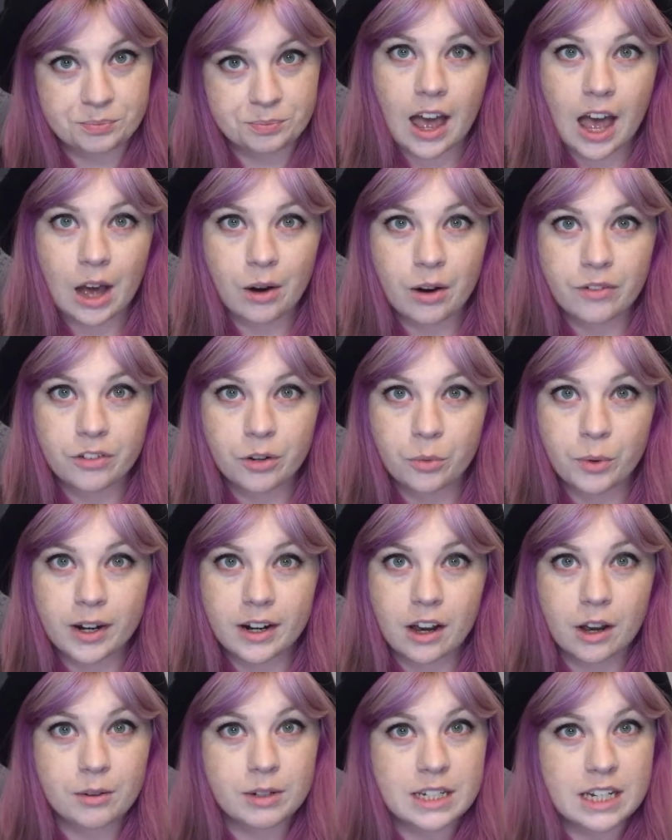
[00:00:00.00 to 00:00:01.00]
However, when
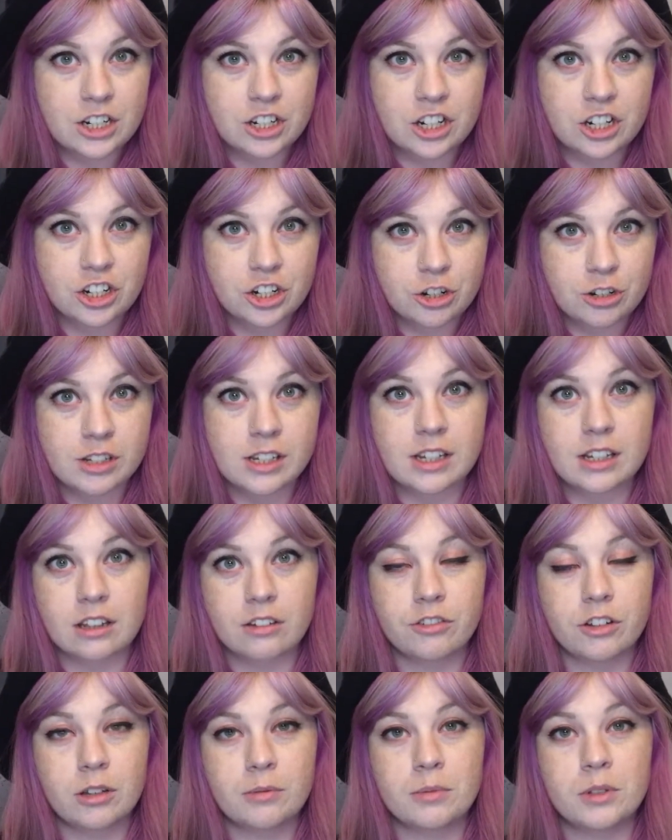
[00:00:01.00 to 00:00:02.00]
I was actually choosing the
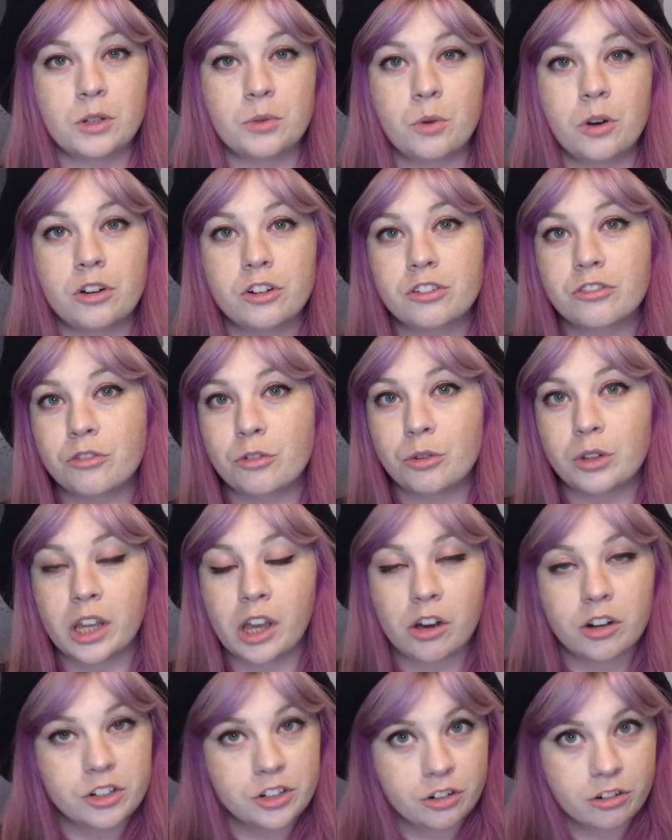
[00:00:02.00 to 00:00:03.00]
films to watch for the
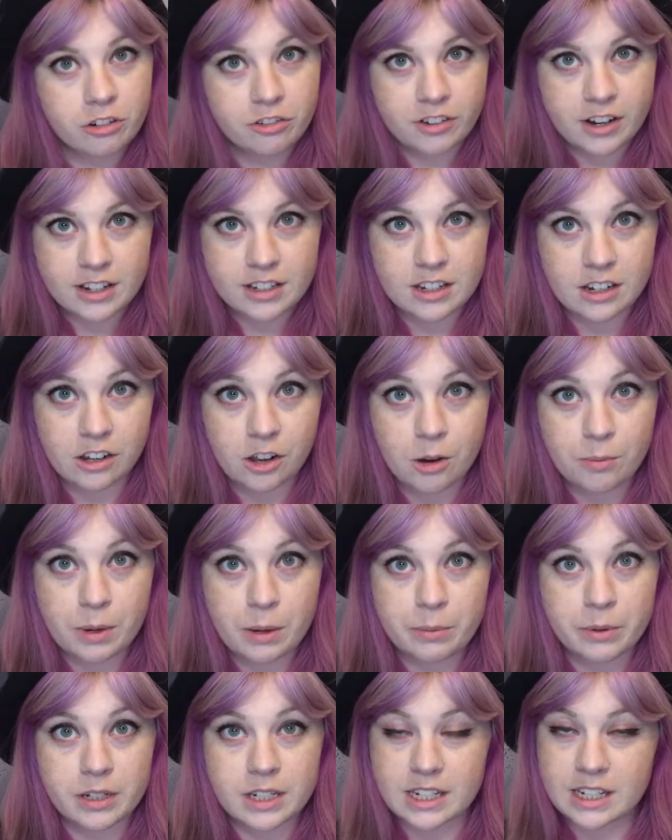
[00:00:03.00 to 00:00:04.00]
OctHorrorFest, a lot of
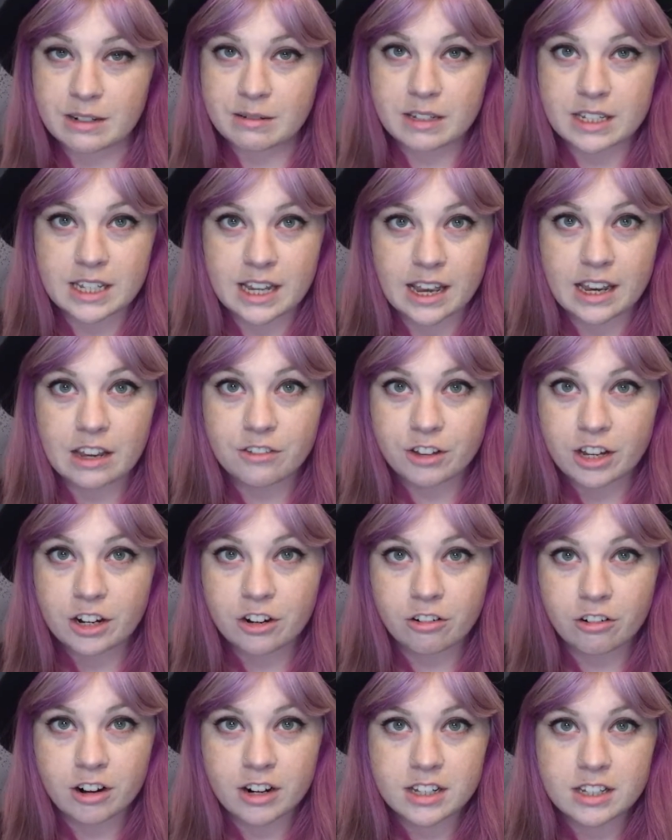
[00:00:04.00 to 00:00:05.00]
people did say Event
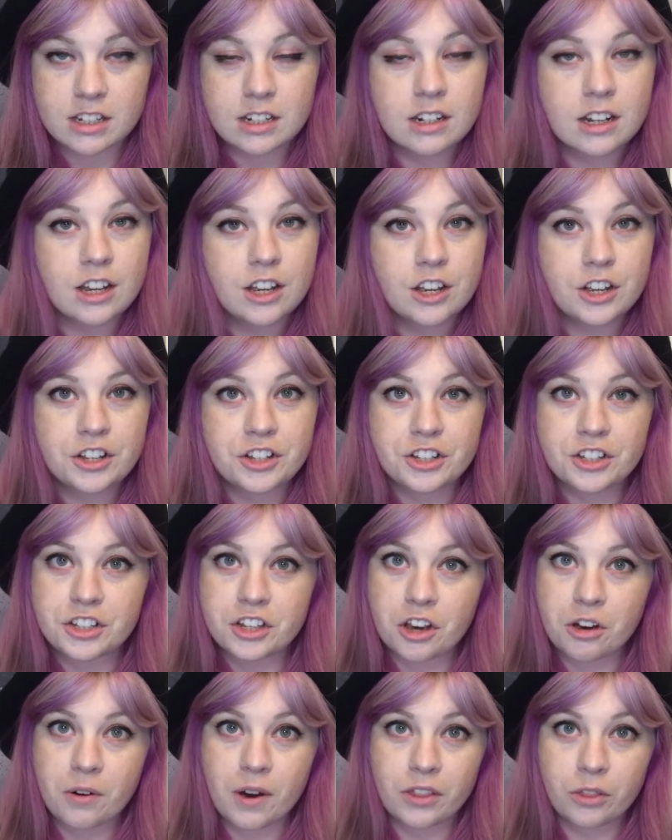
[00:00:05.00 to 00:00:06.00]
Horizon,
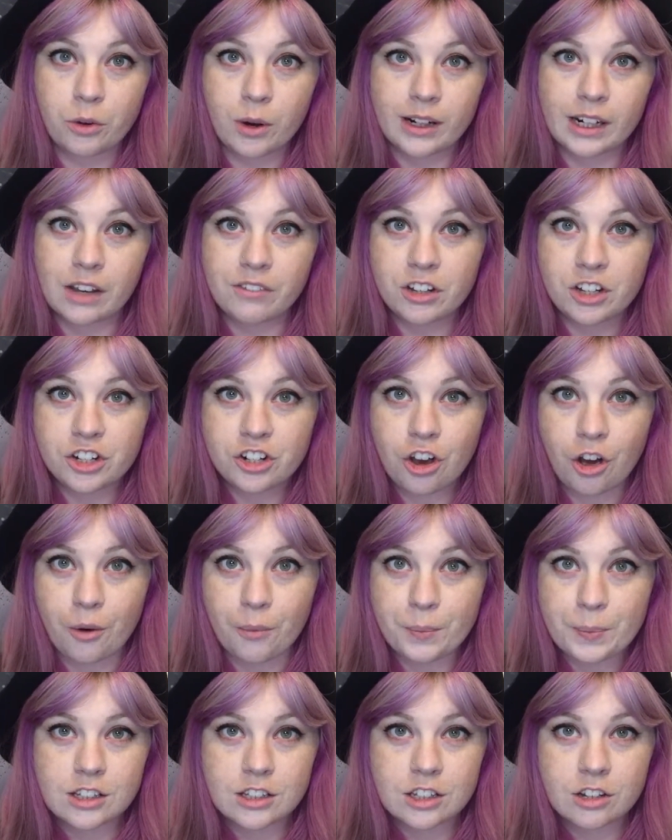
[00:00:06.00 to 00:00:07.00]
so I thought I'd give it a shot.
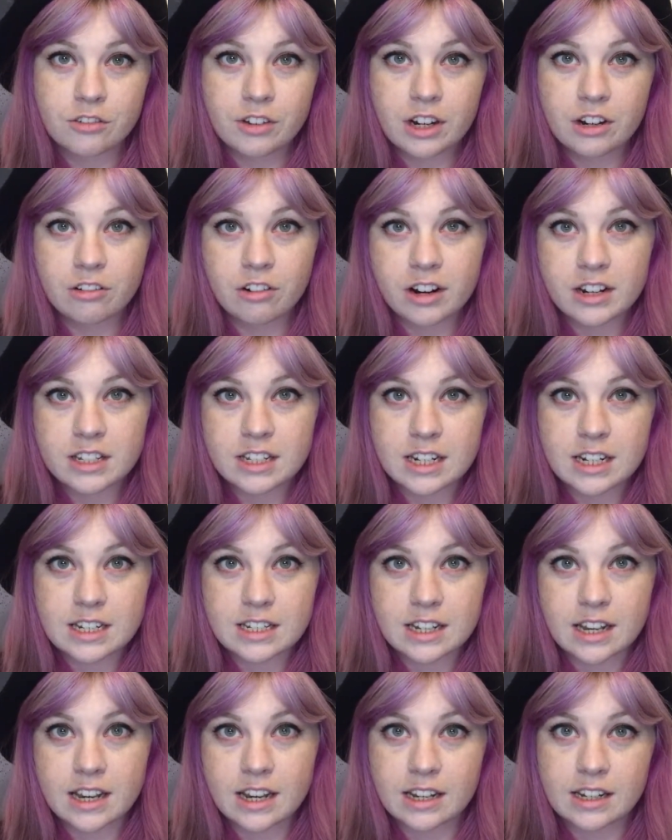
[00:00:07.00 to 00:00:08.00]
So Event Horizon
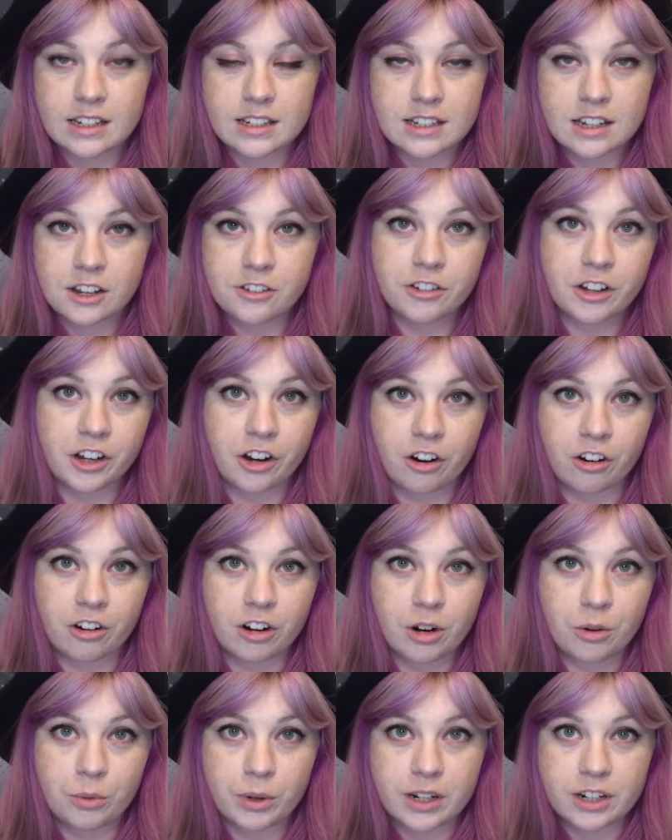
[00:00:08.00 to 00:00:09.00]
is a sci-fi
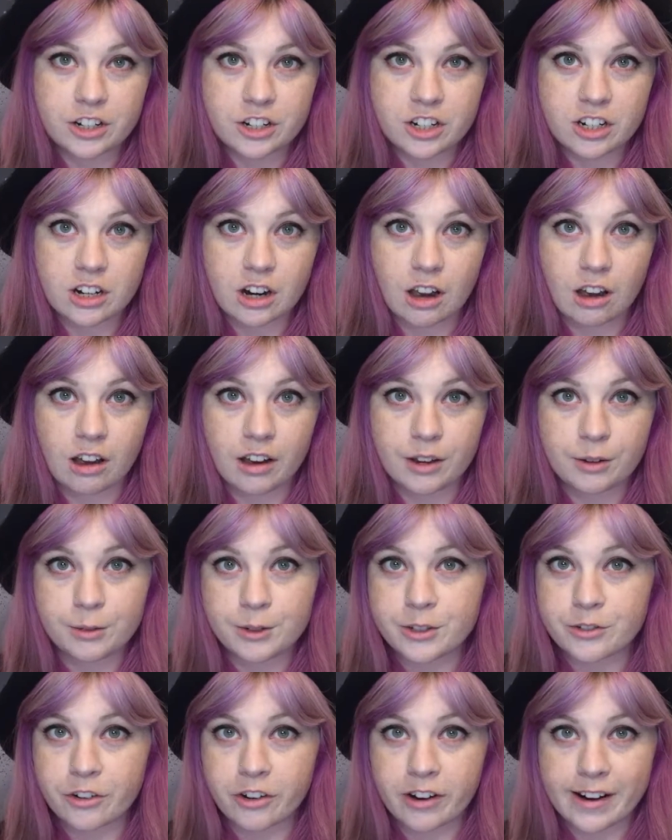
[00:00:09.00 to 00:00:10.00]
horror, which I
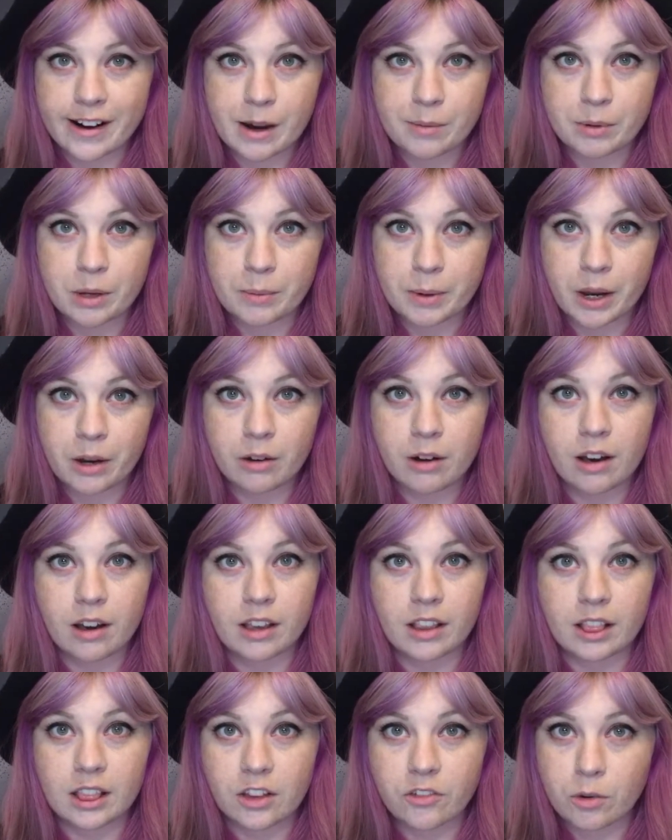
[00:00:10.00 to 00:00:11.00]
was very happy about.
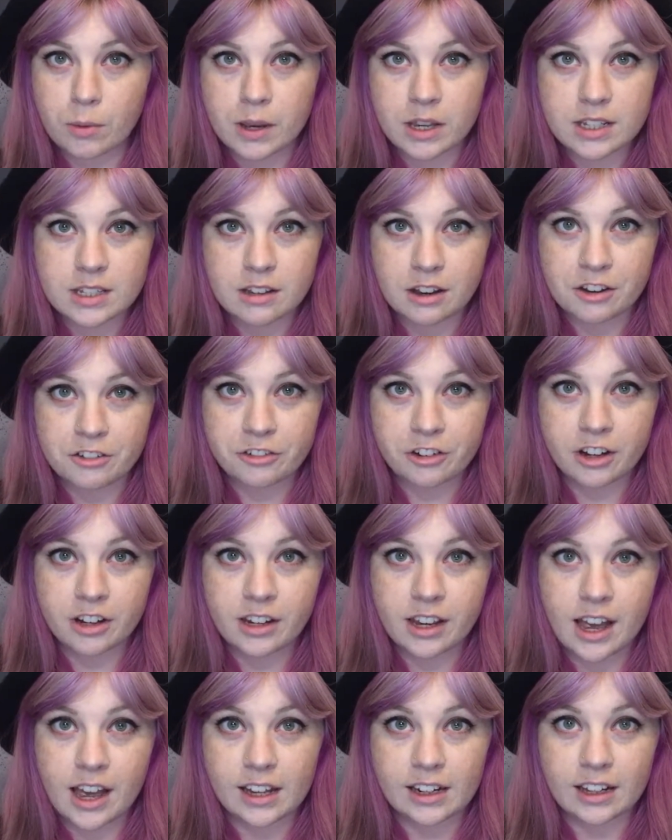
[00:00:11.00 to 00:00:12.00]
I love a bit of
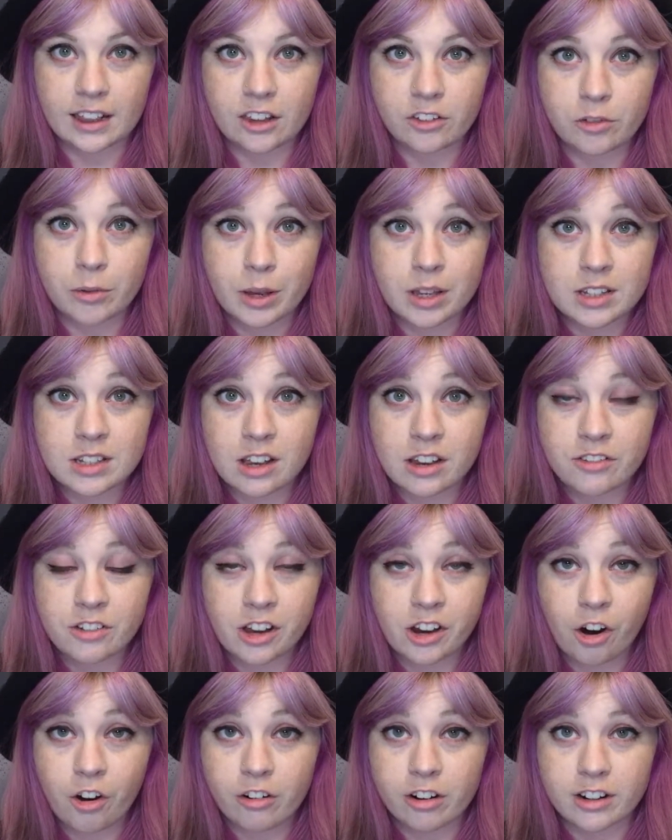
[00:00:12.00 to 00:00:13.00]
sci-fi and I love a bit of sci-fi
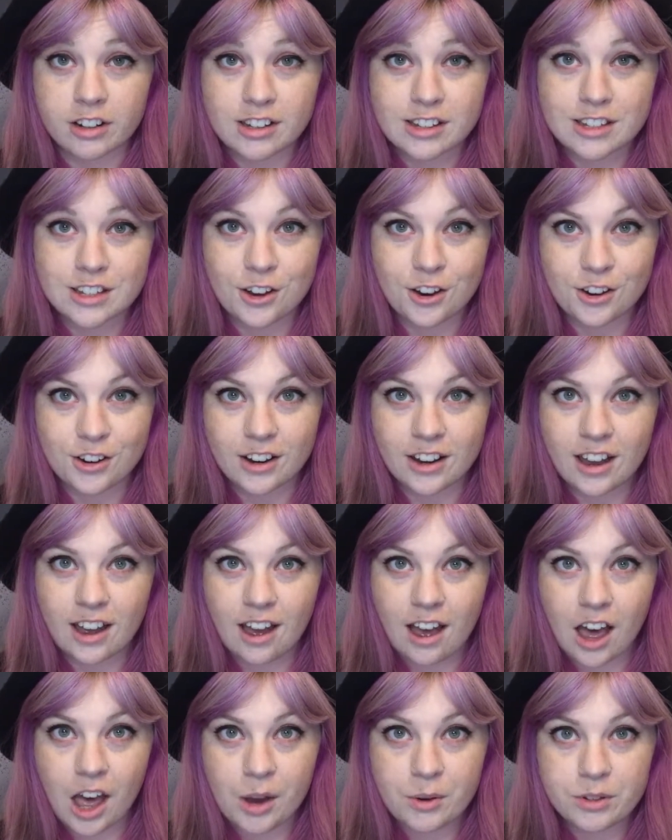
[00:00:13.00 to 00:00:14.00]
horror, so
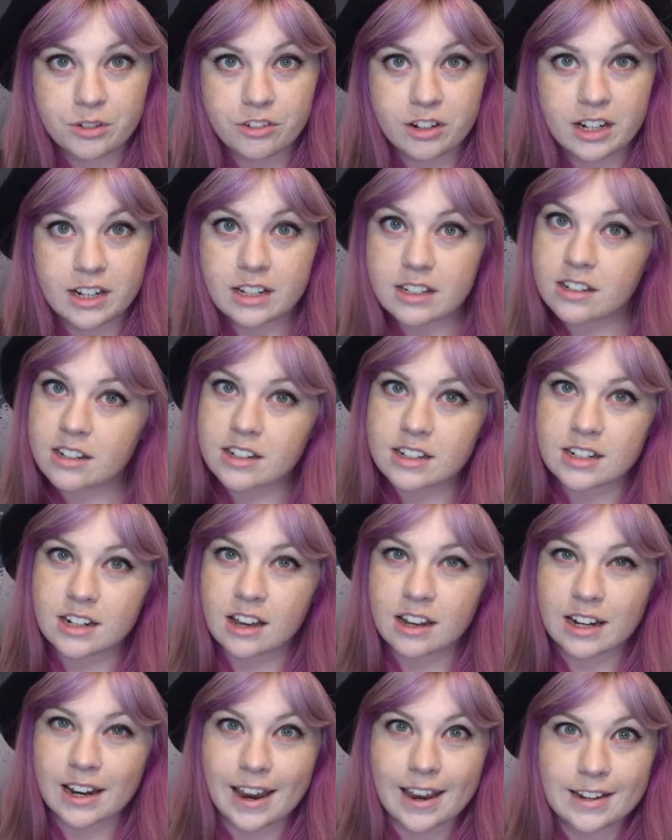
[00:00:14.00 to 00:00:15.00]
I was really excited to
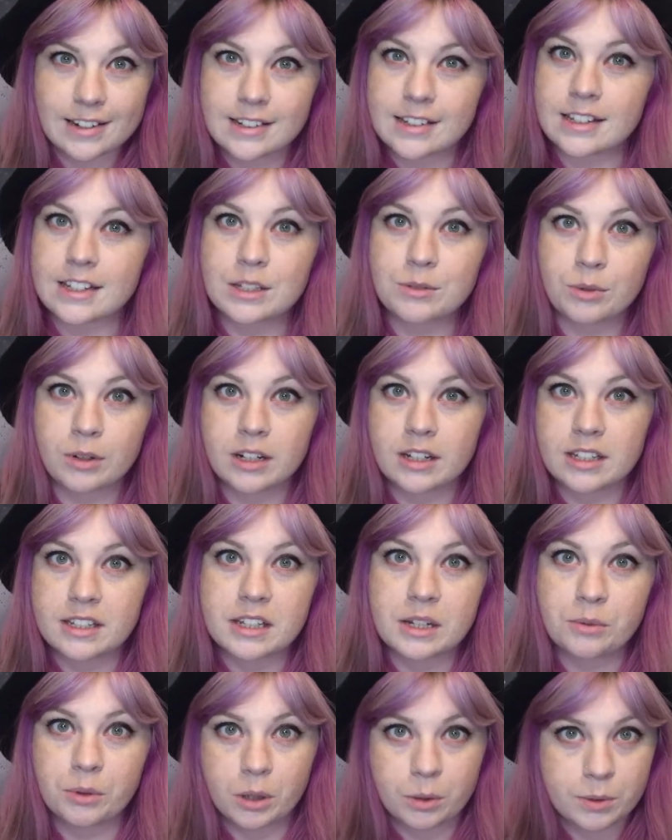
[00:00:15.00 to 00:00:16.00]
kind of get into this one and
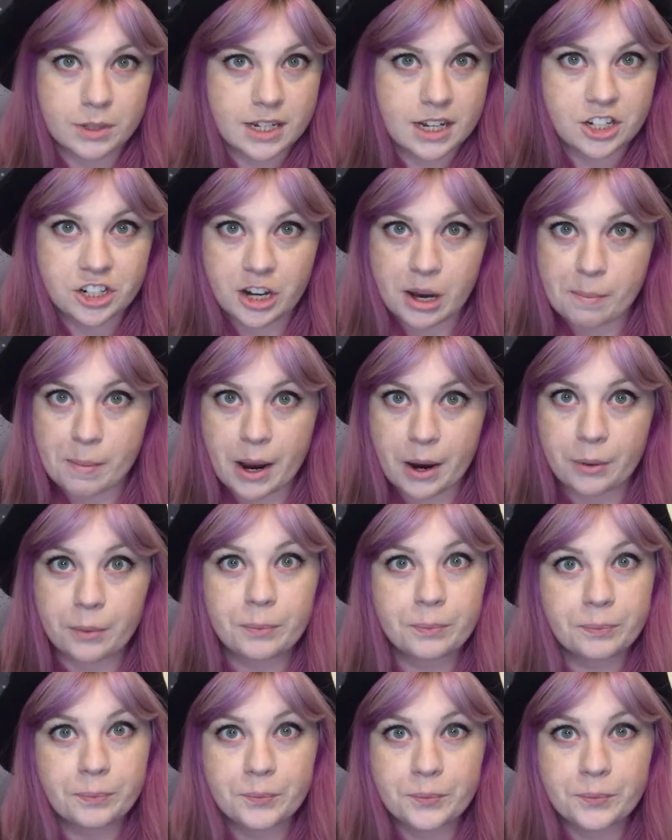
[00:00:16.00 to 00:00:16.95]
see what it was actually about.